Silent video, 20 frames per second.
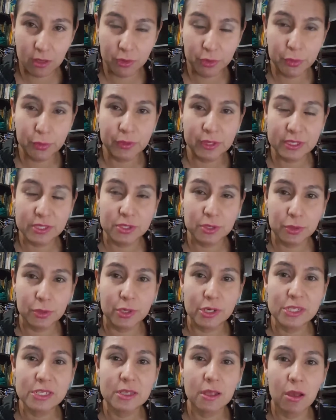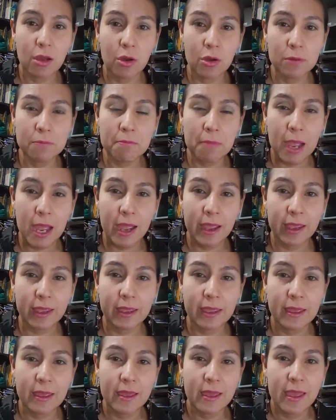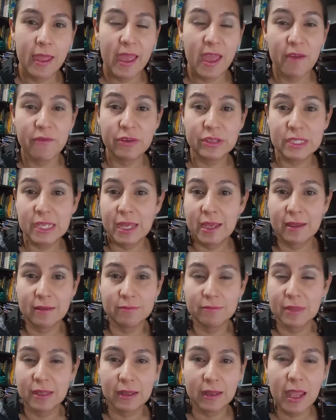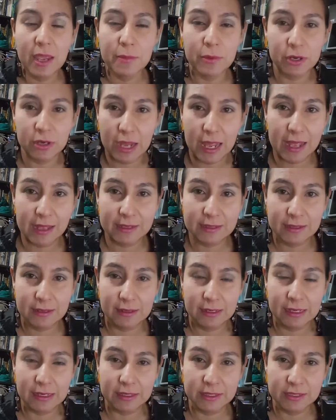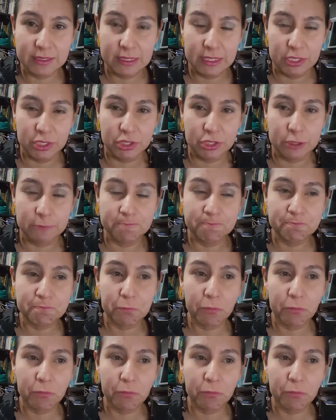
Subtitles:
through this course on my everyday labor as an English teacher.